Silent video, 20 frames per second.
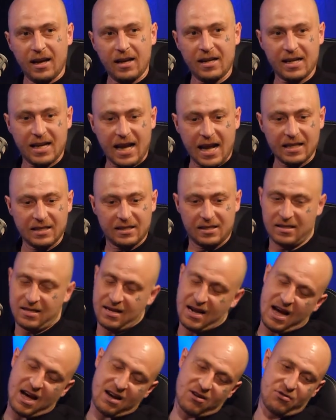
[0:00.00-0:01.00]
And the cunt's,
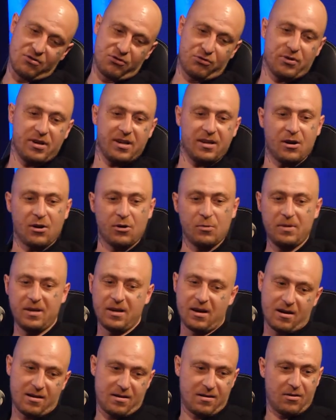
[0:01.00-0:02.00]
I don't drink,
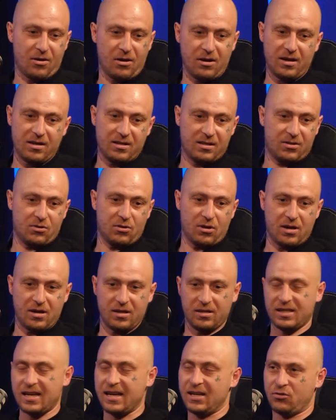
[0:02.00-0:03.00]
homie. I
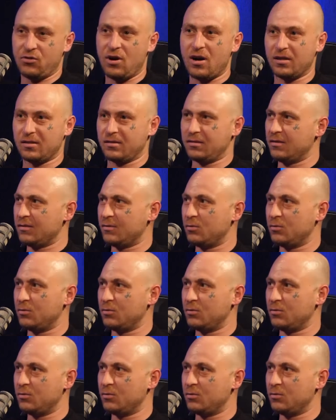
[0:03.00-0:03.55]
don't take drugs.